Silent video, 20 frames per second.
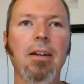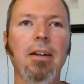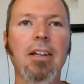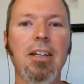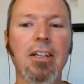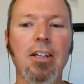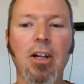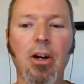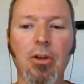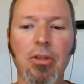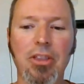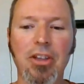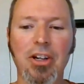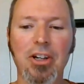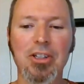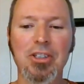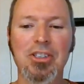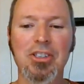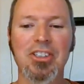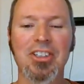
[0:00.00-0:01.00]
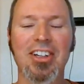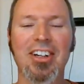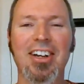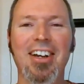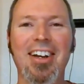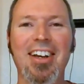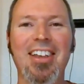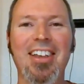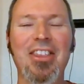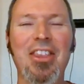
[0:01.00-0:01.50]
you know there's
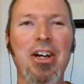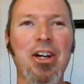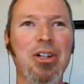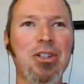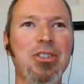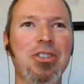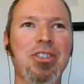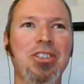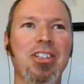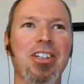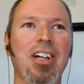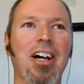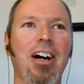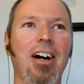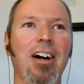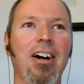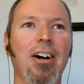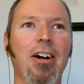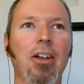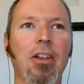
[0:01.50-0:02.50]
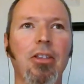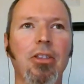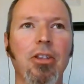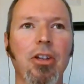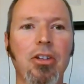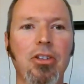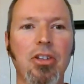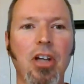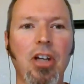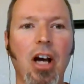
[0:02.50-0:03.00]
there's uh,
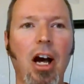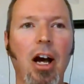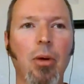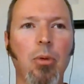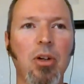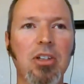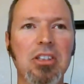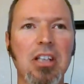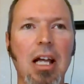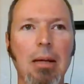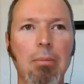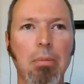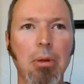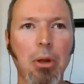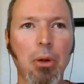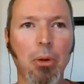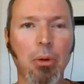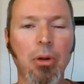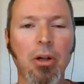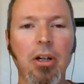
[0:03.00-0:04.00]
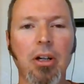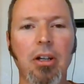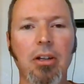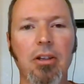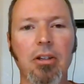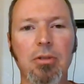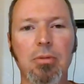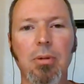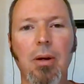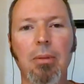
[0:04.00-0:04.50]
the sky was light blue
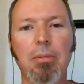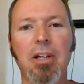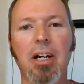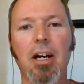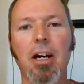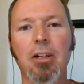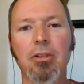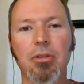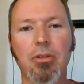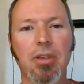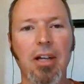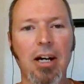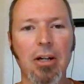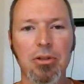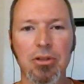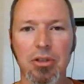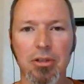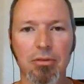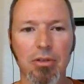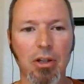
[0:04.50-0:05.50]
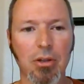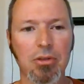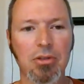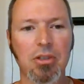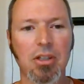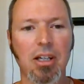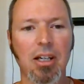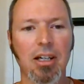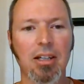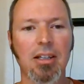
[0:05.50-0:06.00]
there's probably a hundred thousand of
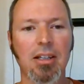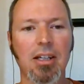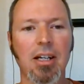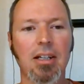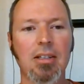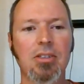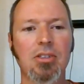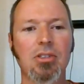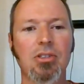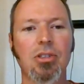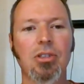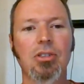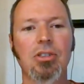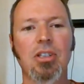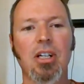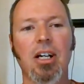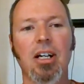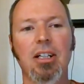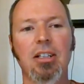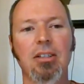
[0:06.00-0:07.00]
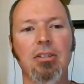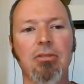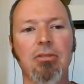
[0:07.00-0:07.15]
those, and that's just mm-hmm. kind